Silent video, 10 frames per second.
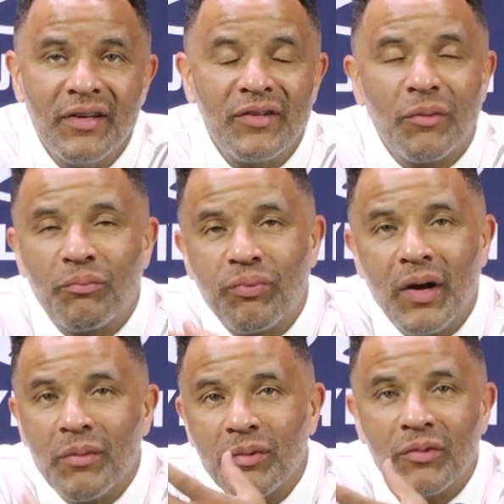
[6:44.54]
the
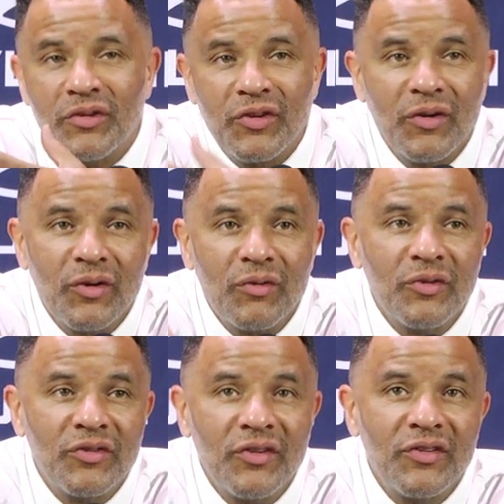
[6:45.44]
problem with
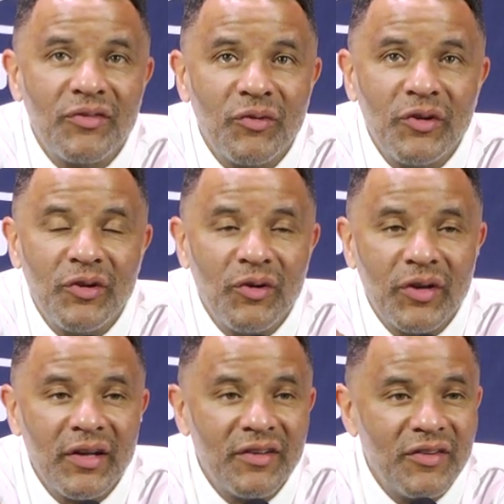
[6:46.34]
turnovers is when you don't
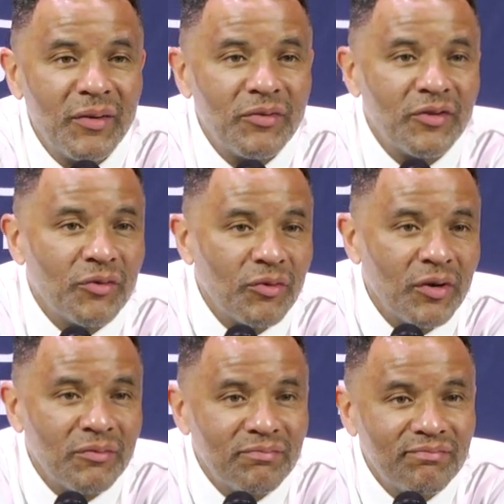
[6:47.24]
get attempts at the
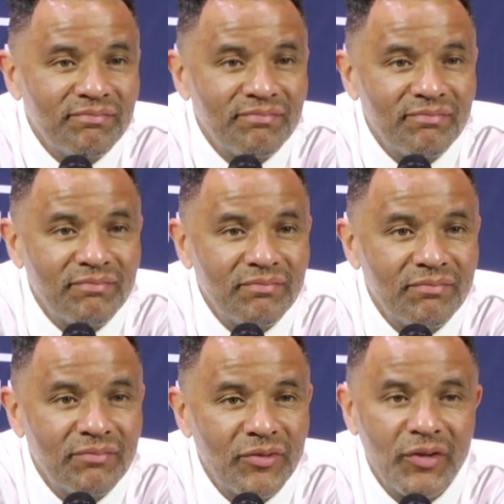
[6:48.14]
rim.
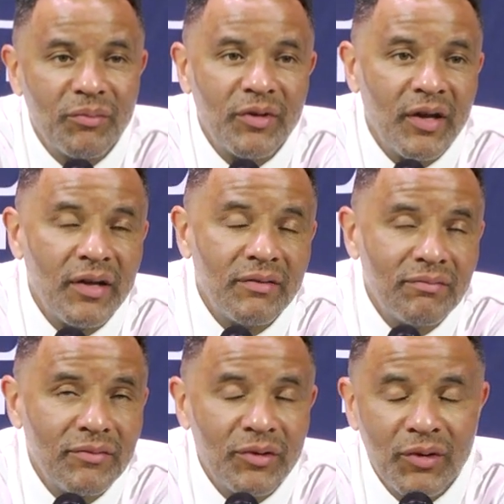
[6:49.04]
Simply that,
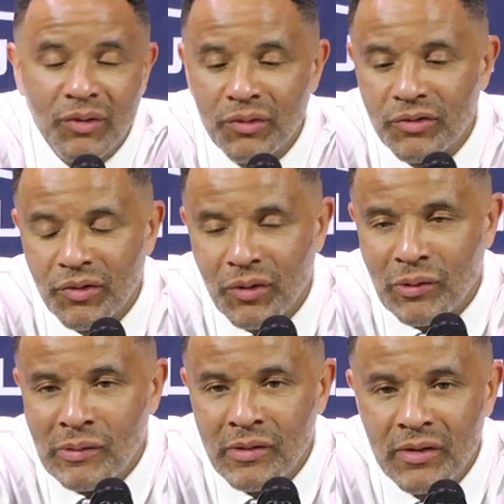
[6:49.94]
you know. And
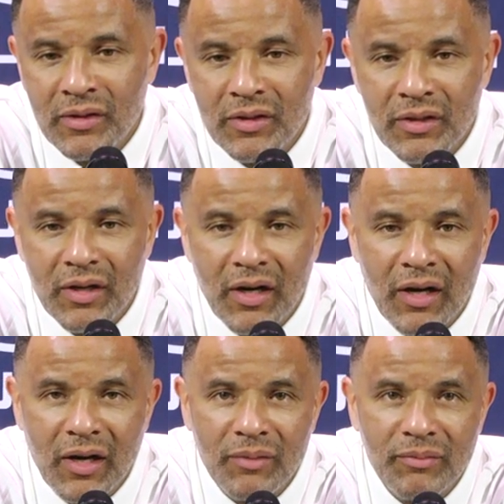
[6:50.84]
so
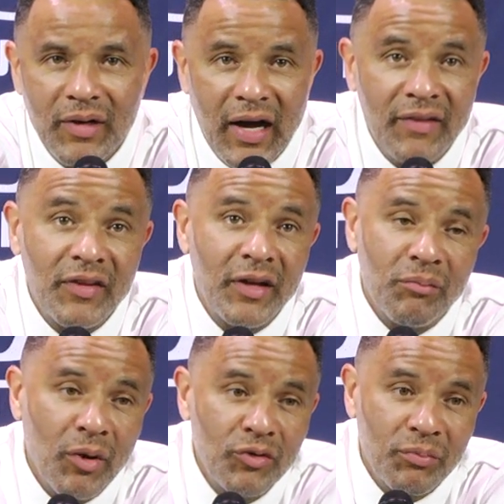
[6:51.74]
I think
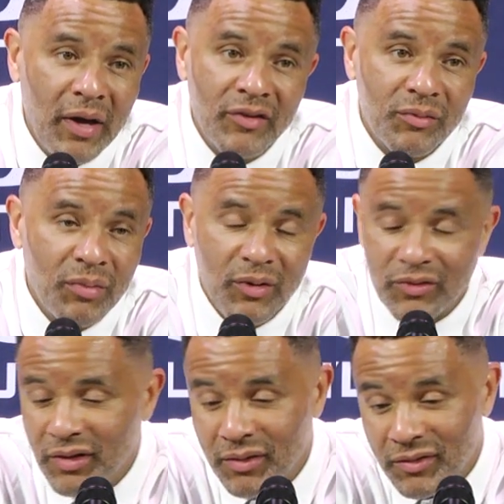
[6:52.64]
most basketball
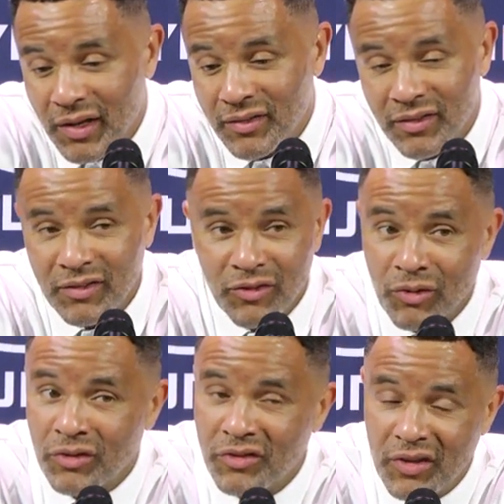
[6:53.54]
teams, not just
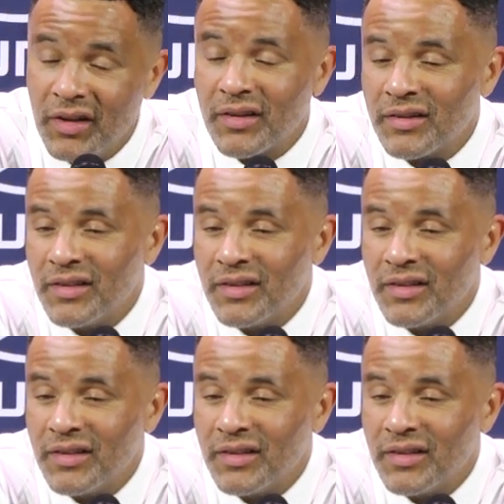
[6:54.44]
Georgia Tech,